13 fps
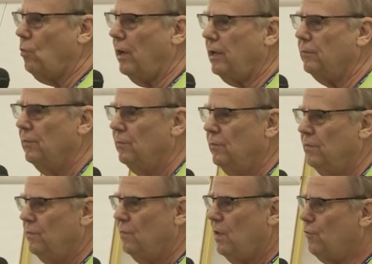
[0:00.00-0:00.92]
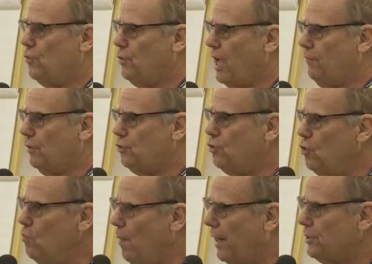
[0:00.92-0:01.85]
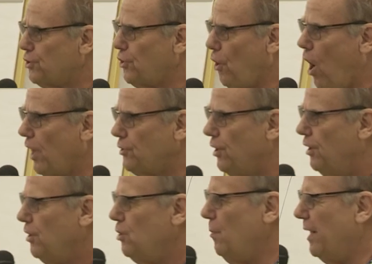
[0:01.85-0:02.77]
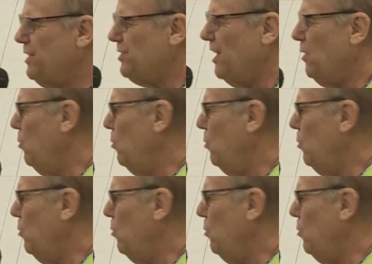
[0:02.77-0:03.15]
way. If you gave it too much thought, you might say,